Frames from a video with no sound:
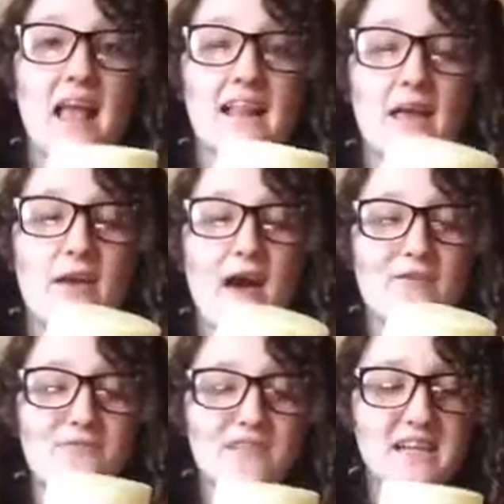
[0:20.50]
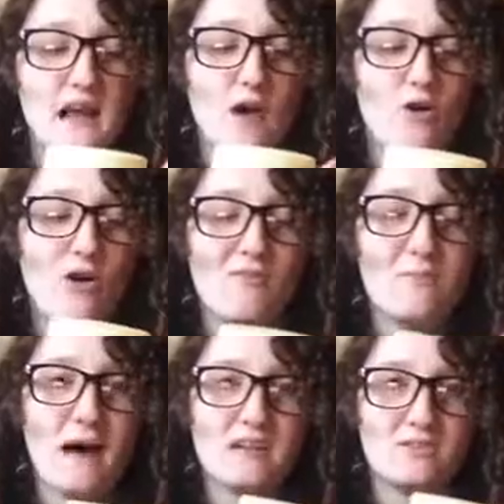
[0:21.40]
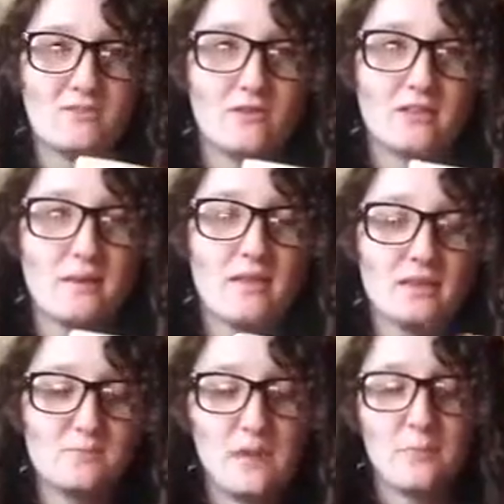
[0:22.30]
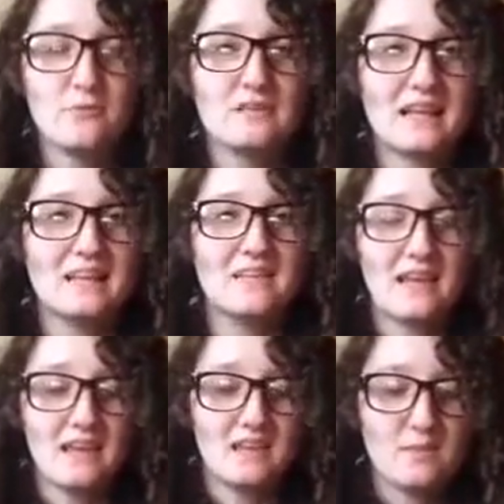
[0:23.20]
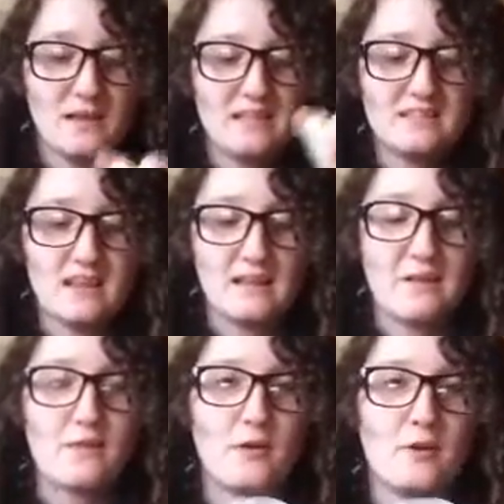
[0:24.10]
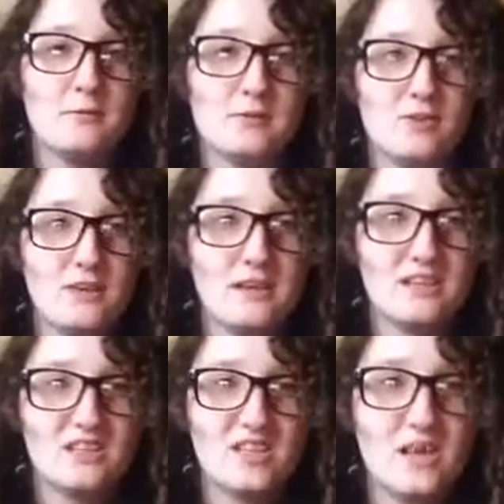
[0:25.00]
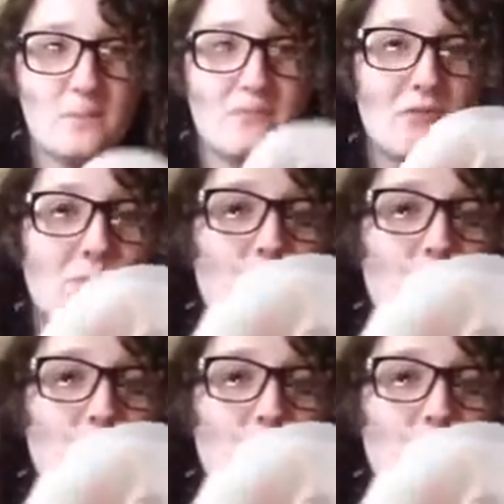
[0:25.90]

Now, I've seen a lot of bad reviews about this. People didn't like the beads and thought it was really cheap for